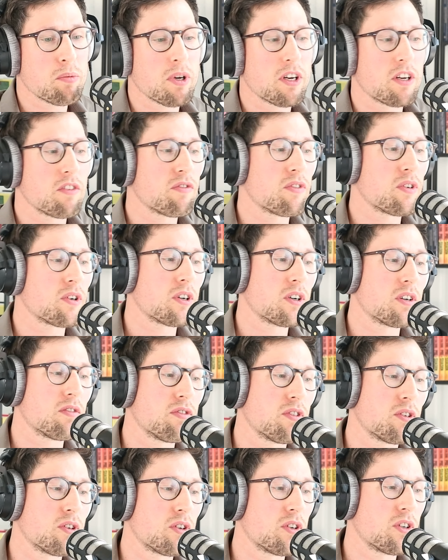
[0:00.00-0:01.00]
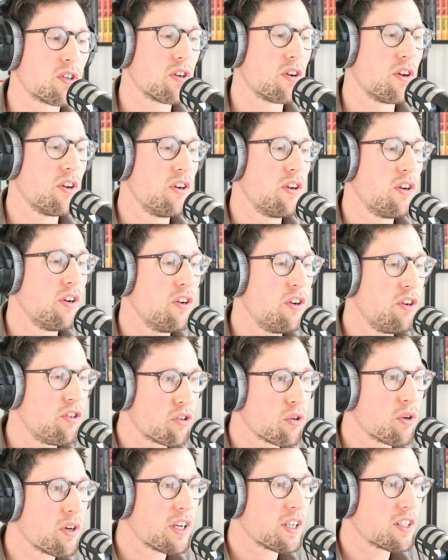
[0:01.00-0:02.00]
everybody, for
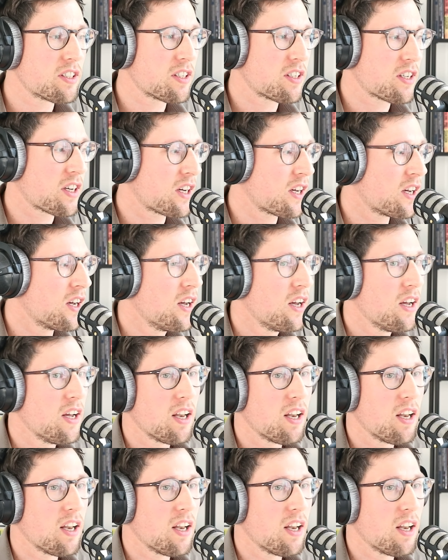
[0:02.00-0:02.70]
joining today.